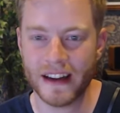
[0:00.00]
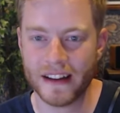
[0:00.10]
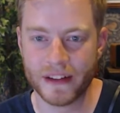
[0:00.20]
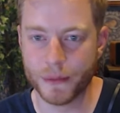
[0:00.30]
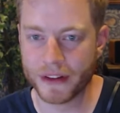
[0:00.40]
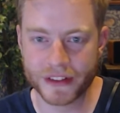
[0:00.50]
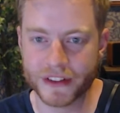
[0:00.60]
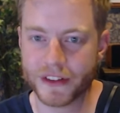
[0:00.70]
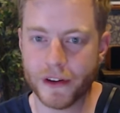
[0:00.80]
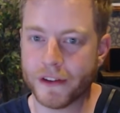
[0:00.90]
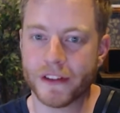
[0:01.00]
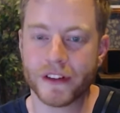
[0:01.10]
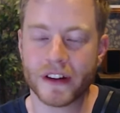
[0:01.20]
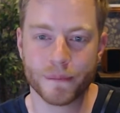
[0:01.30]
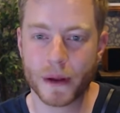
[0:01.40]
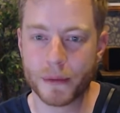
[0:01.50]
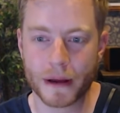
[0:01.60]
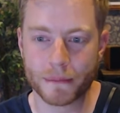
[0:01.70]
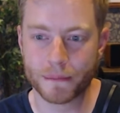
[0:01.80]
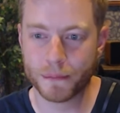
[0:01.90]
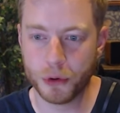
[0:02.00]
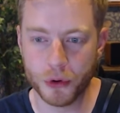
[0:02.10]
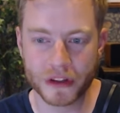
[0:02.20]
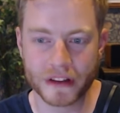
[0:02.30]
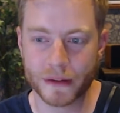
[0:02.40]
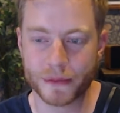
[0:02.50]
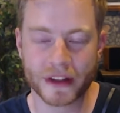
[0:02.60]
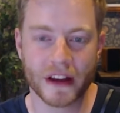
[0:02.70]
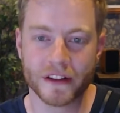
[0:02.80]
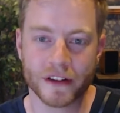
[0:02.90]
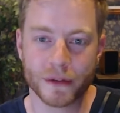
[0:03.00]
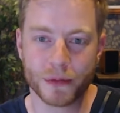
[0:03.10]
some lessons learned, but by pooling them together,